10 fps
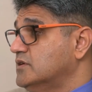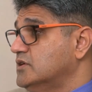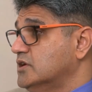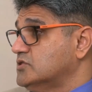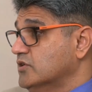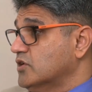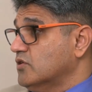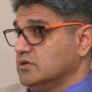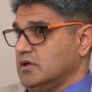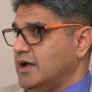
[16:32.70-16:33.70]
a trigger
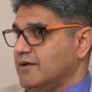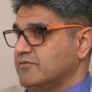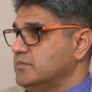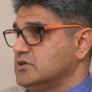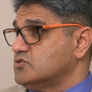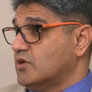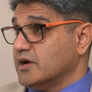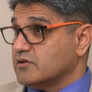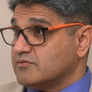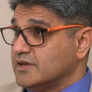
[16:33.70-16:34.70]
on, I haven't been
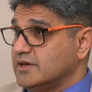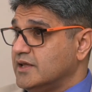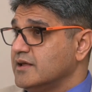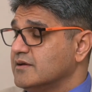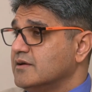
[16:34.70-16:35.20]
trying really.